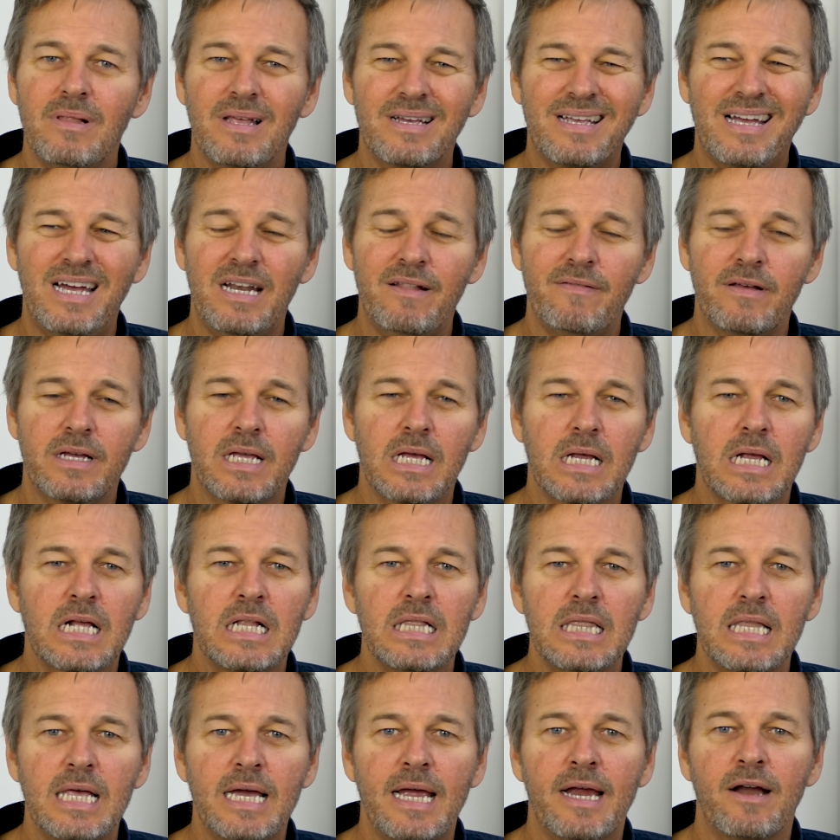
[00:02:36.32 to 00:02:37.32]
kind of like a
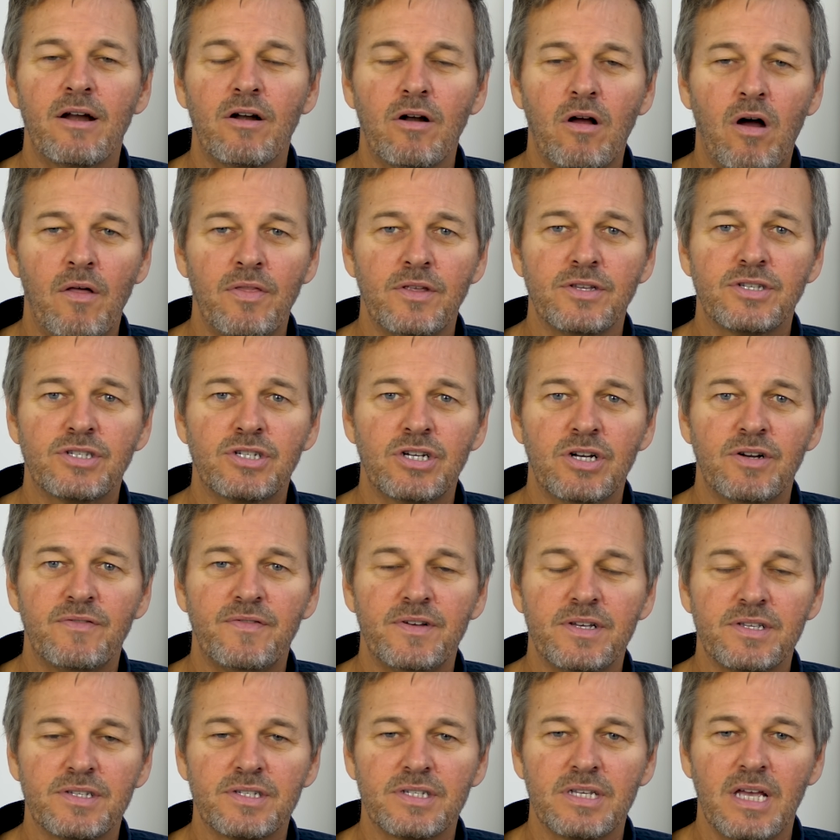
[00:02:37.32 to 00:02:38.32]
glare on the
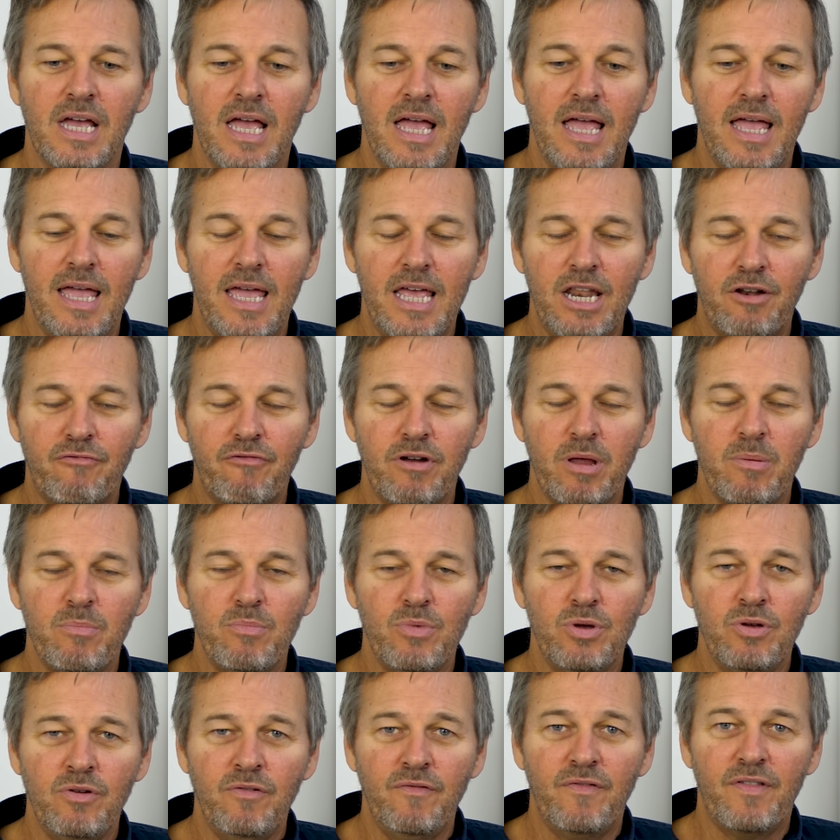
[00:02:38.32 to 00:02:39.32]
surface. It'll
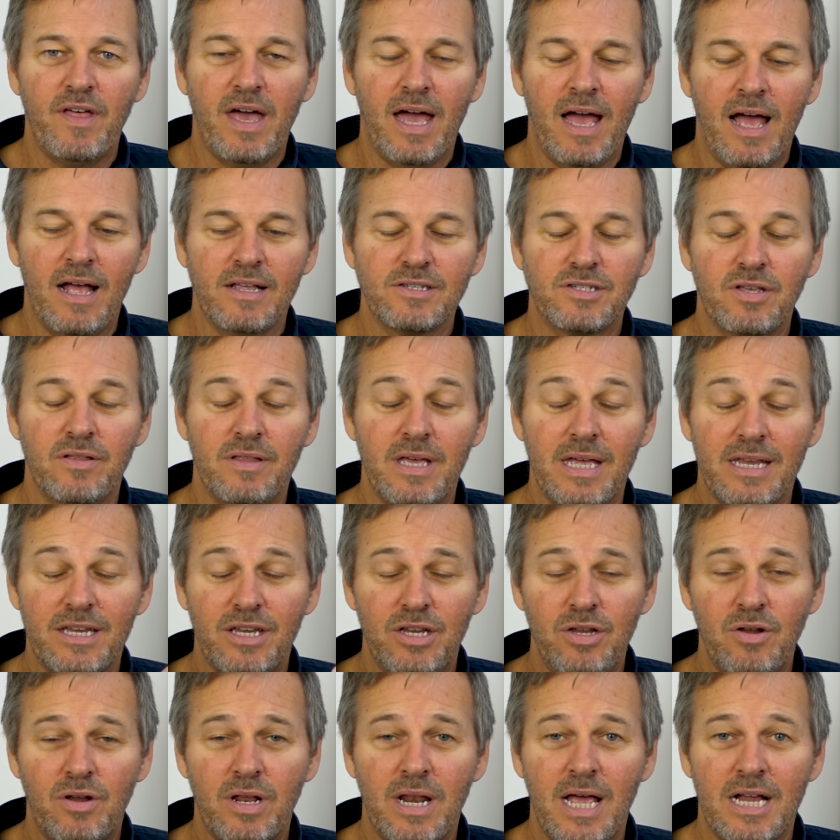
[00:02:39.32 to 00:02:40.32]
remove that so that
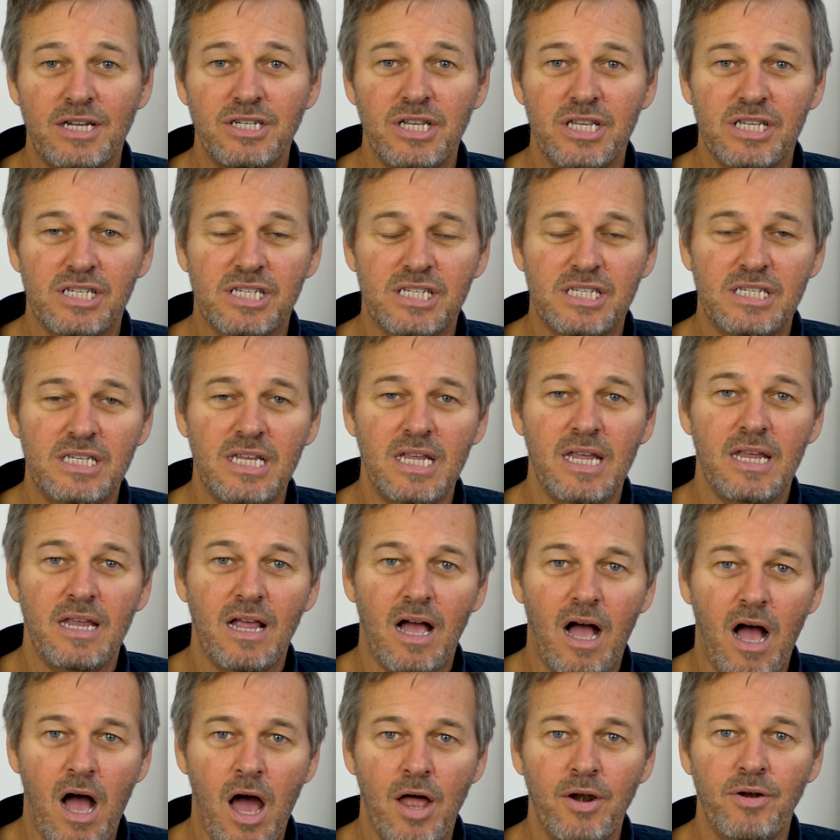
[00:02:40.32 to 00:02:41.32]
you can actually see
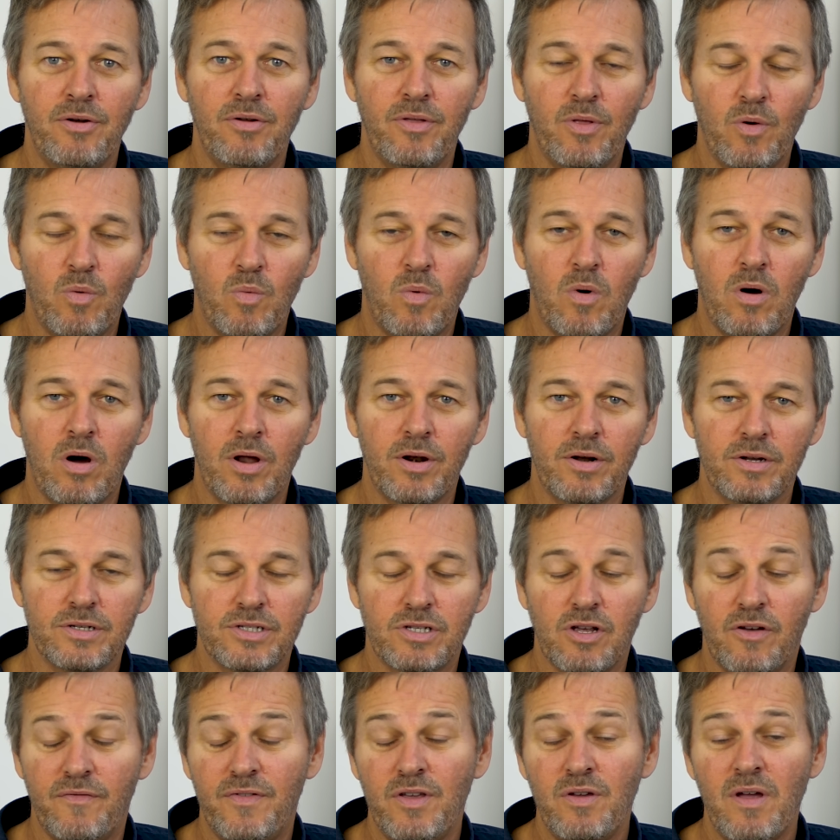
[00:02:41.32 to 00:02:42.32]
under the water.
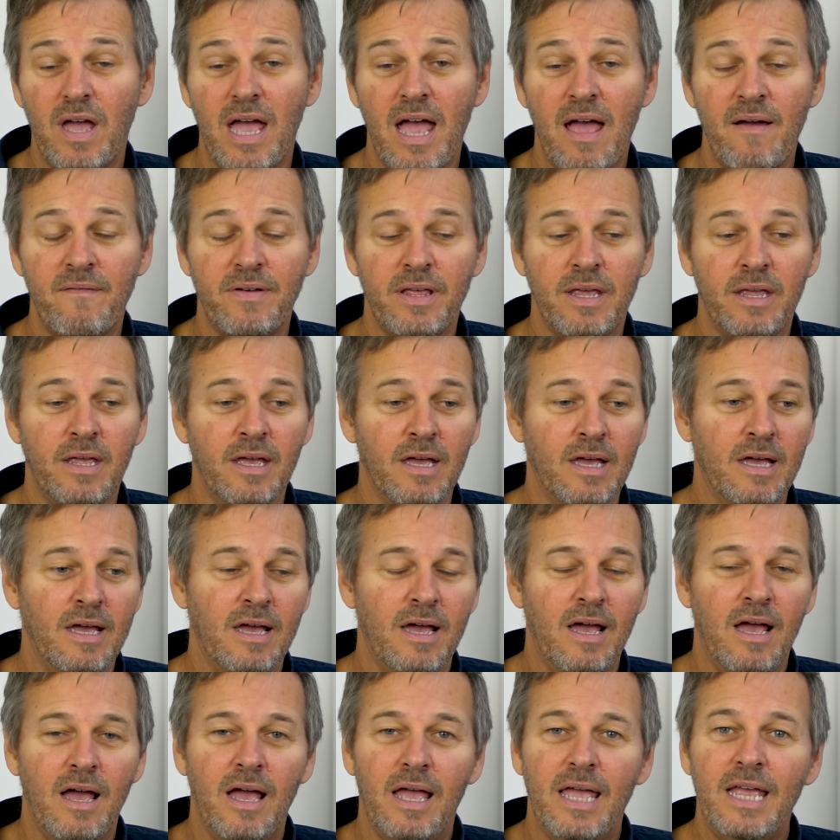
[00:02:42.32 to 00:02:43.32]
So if you have any
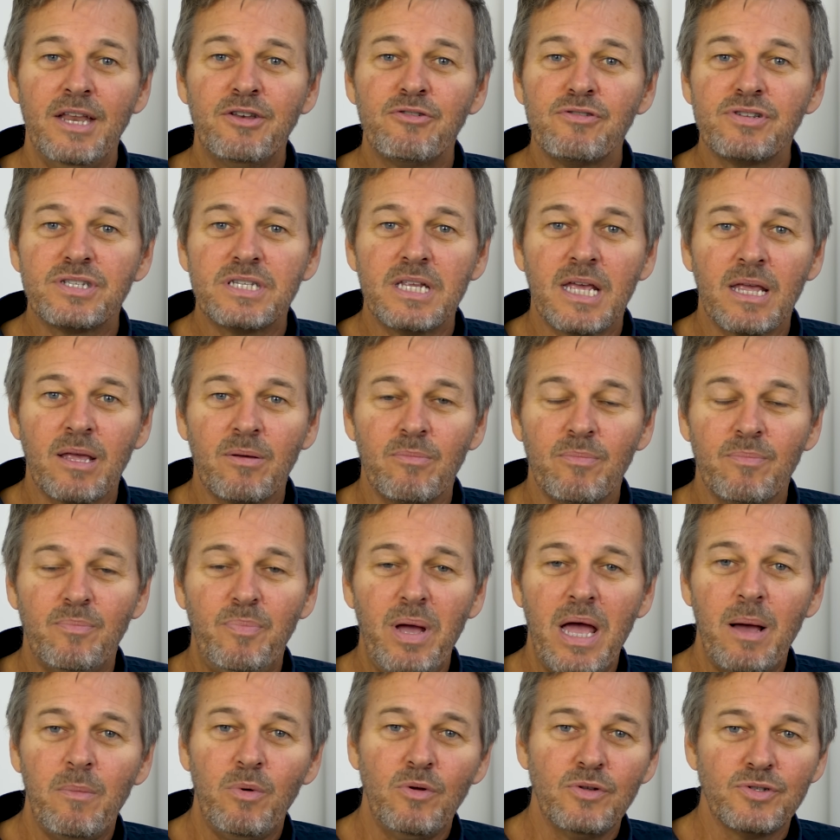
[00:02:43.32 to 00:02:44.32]
interesting
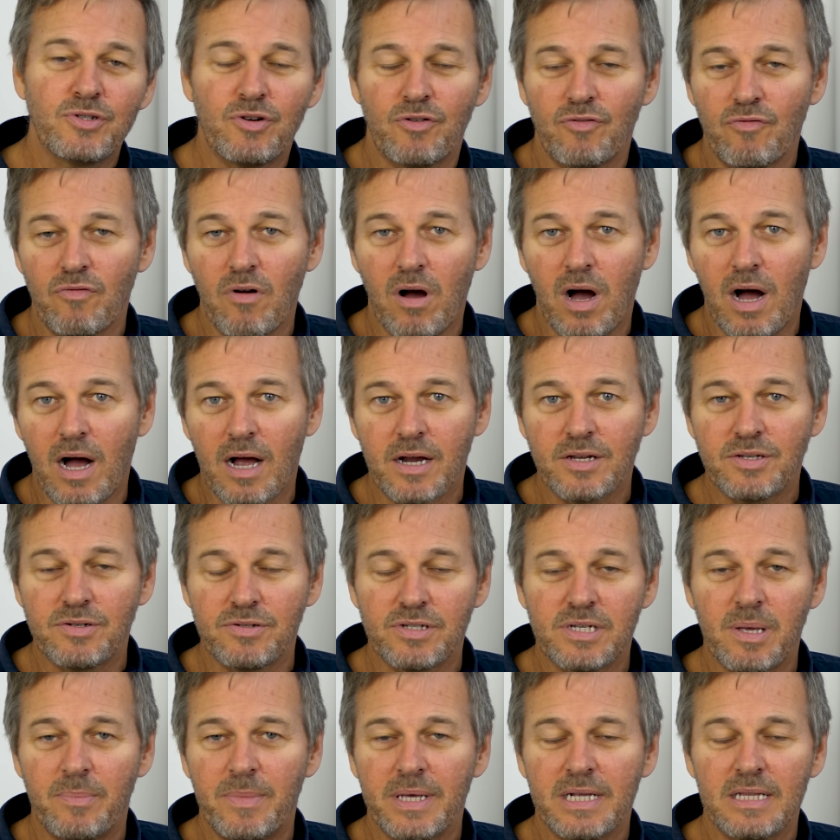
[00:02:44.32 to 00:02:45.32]
pebbles or rocks
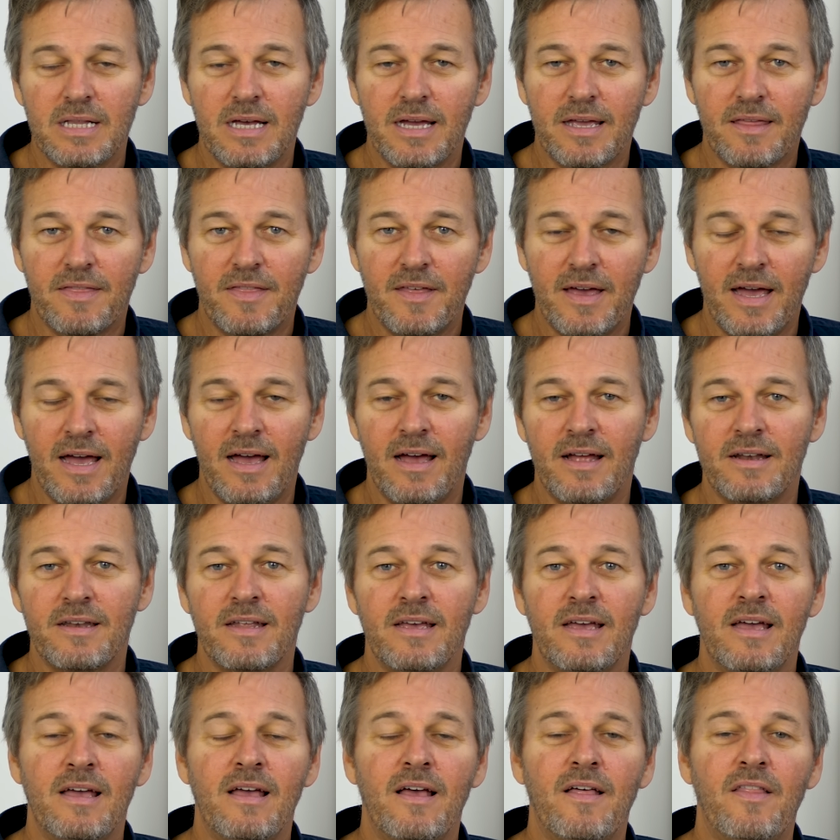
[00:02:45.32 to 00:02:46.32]
or something like that,
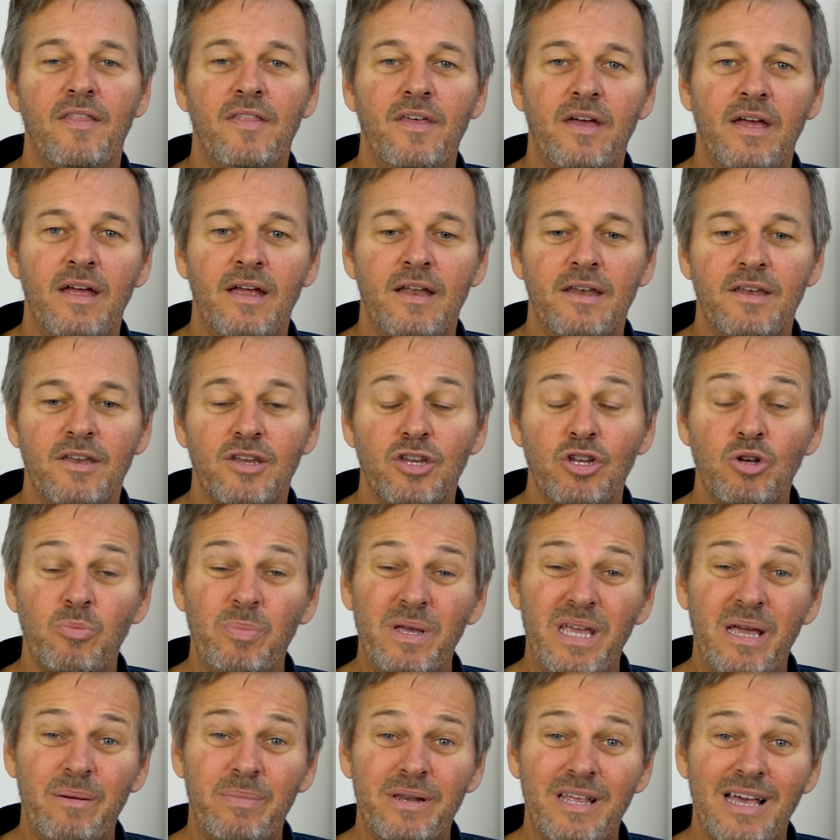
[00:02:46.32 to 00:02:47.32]
then you'll
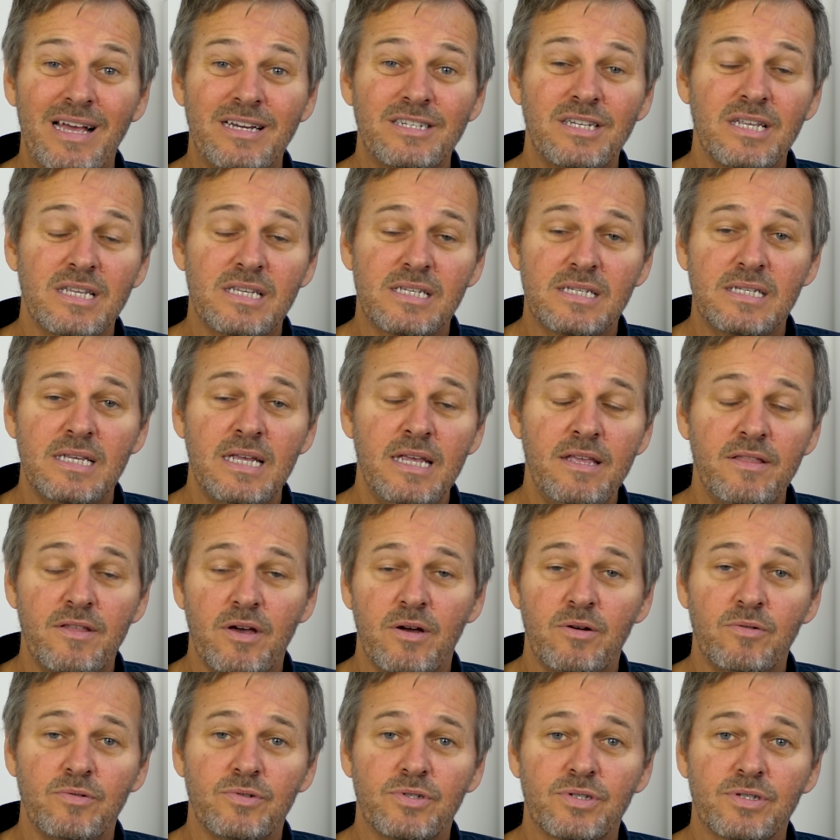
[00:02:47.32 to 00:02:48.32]
be able to actually see
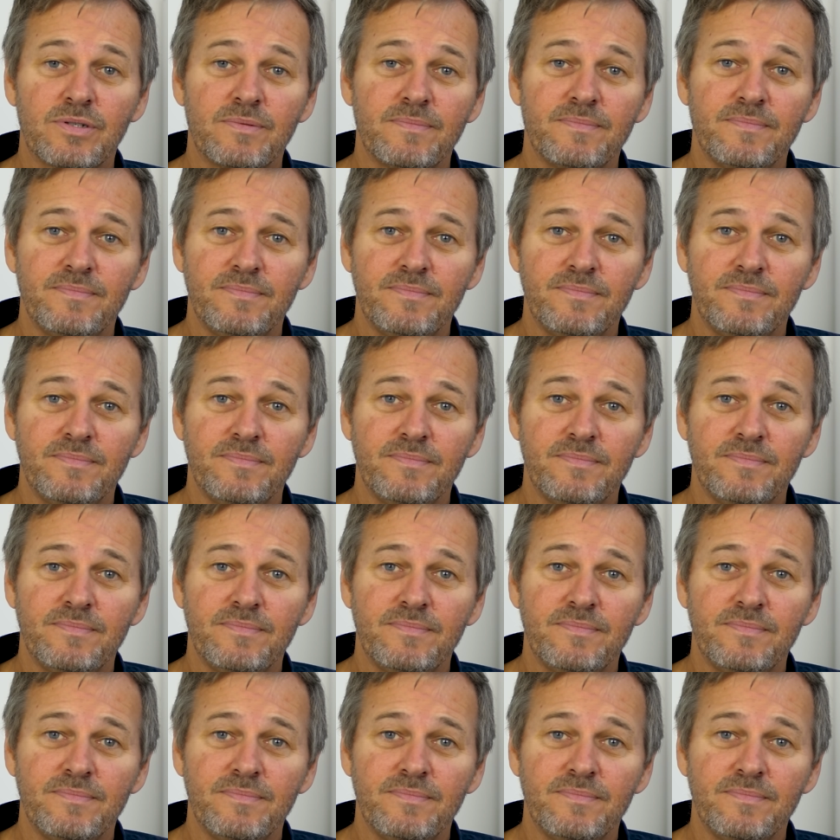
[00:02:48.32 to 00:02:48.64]
those.